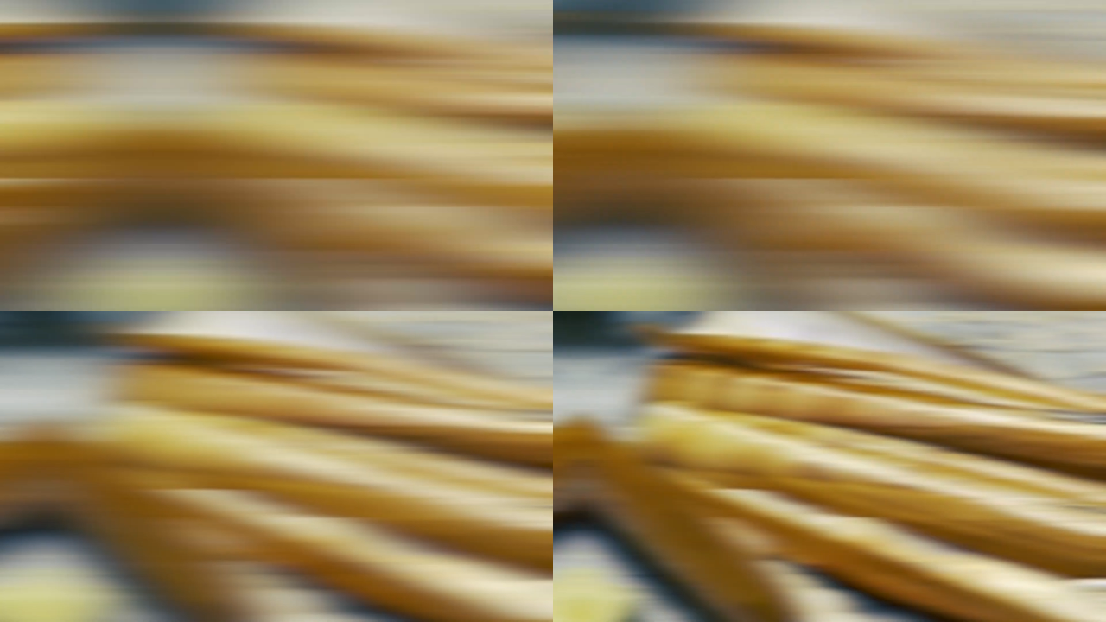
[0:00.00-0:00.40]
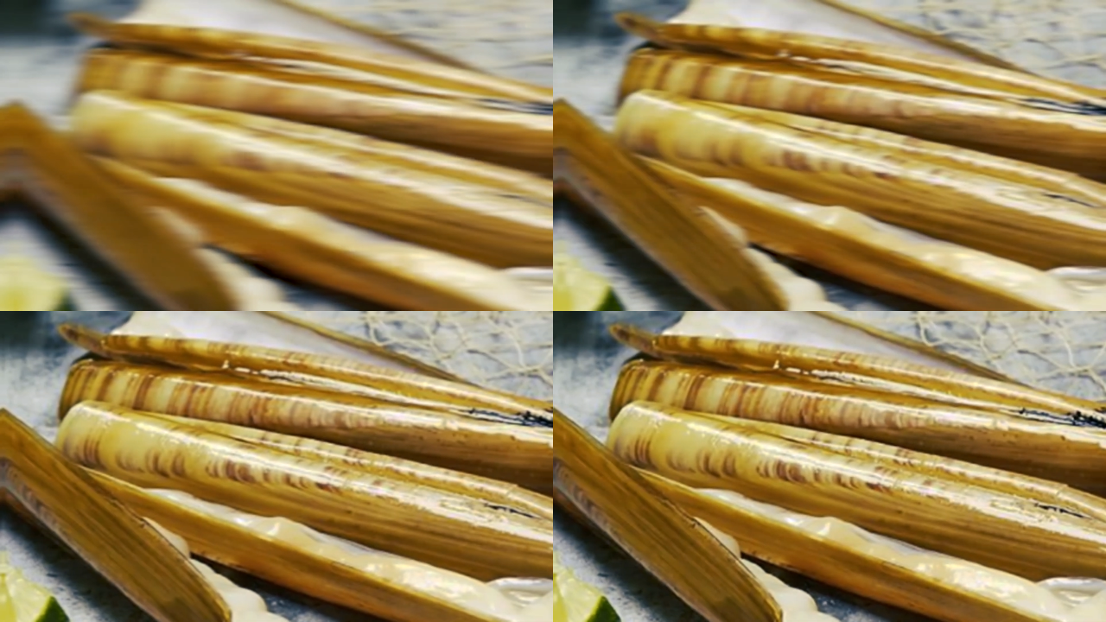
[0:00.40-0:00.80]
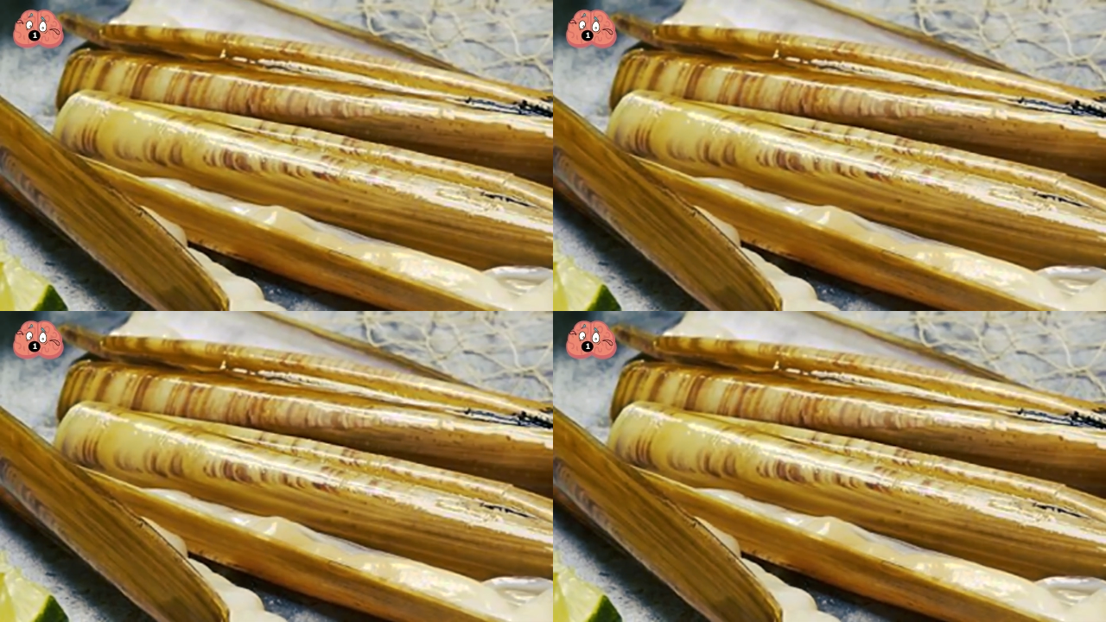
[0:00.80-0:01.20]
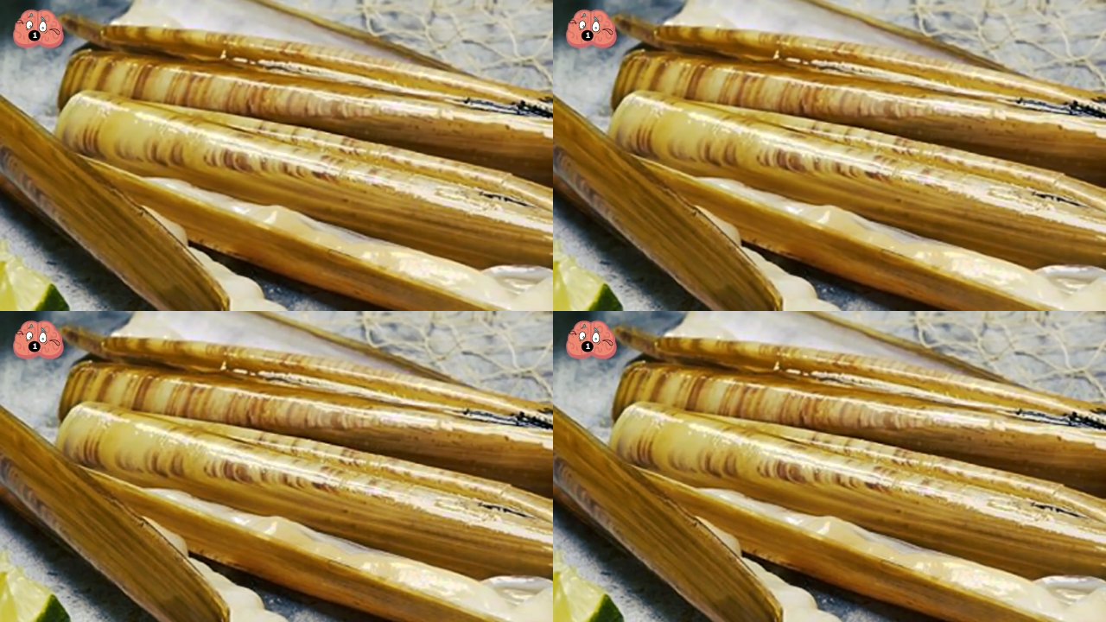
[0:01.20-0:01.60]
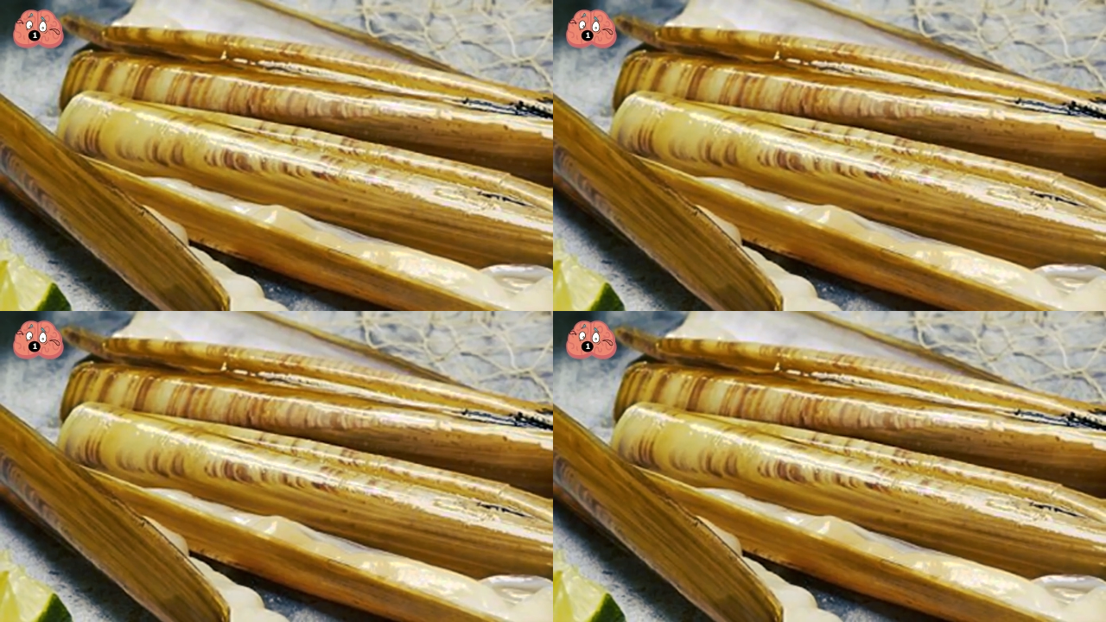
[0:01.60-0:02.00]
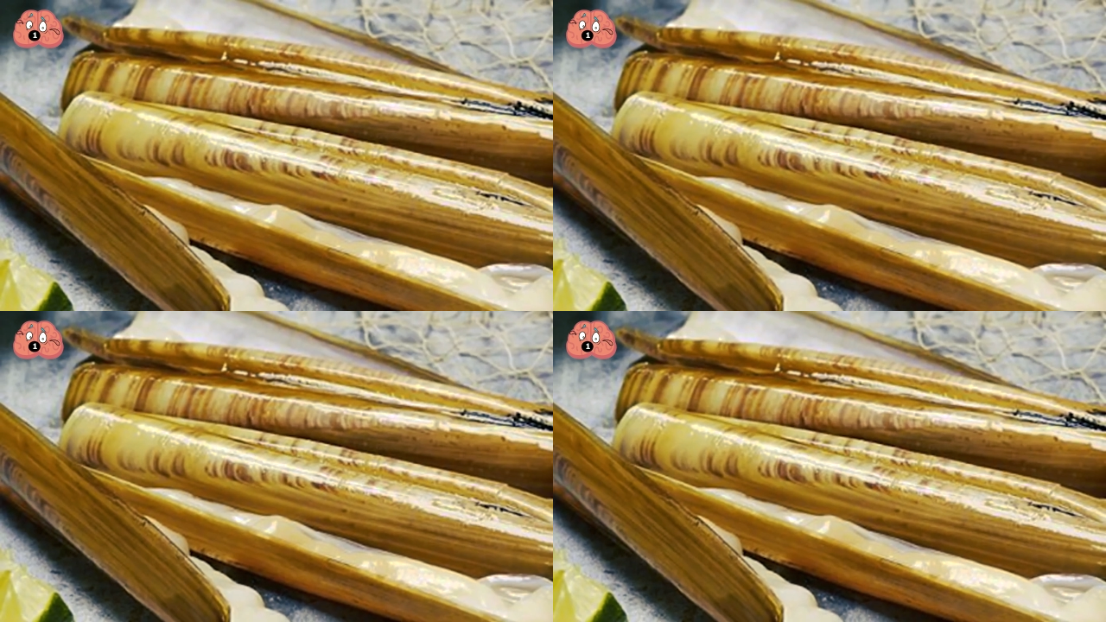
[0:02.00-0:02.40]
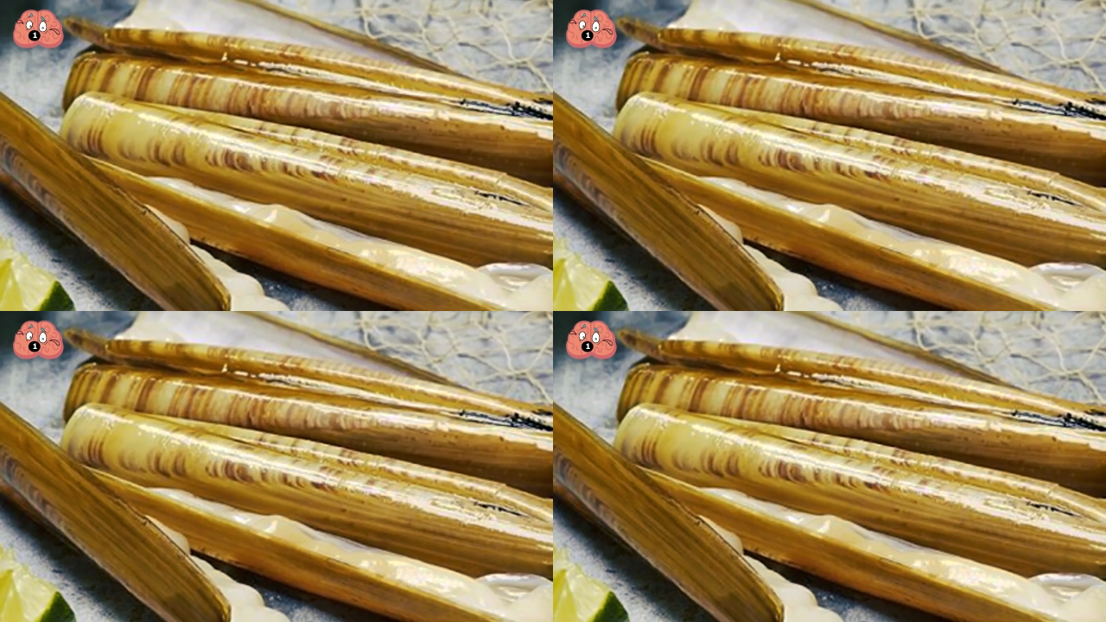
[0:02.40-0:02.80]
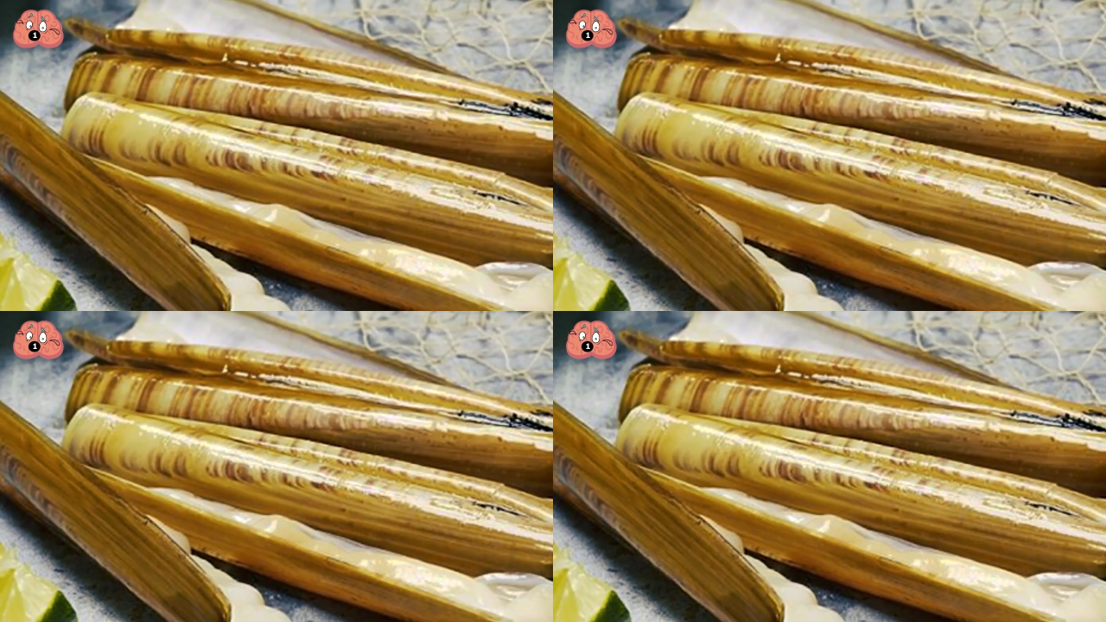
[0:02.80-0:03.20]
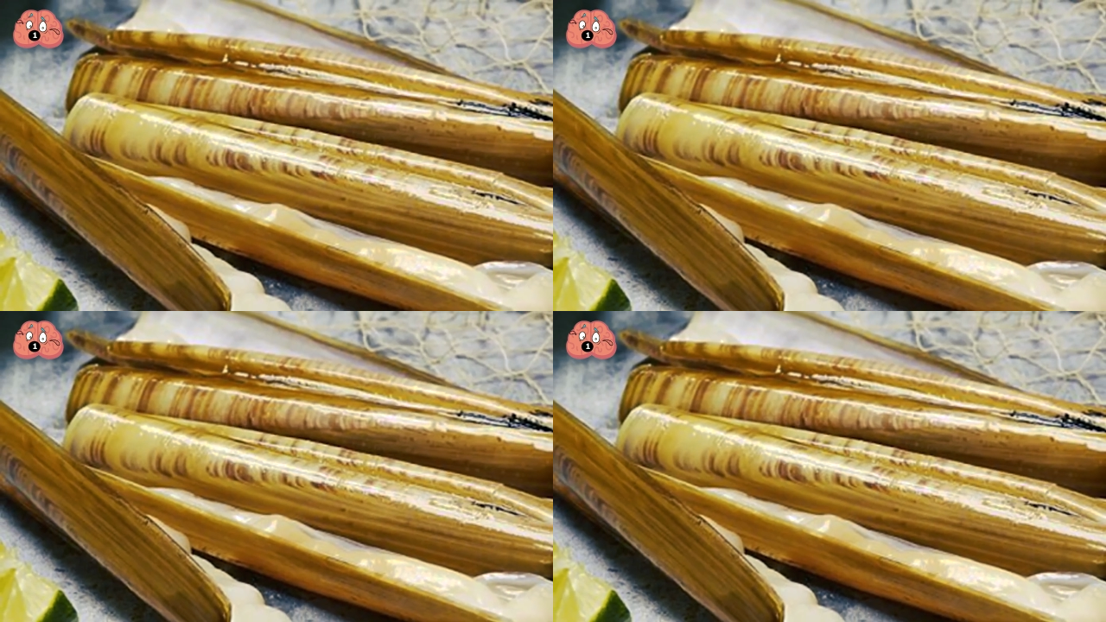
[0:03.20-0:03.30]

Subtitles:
[unreadable: no face in view]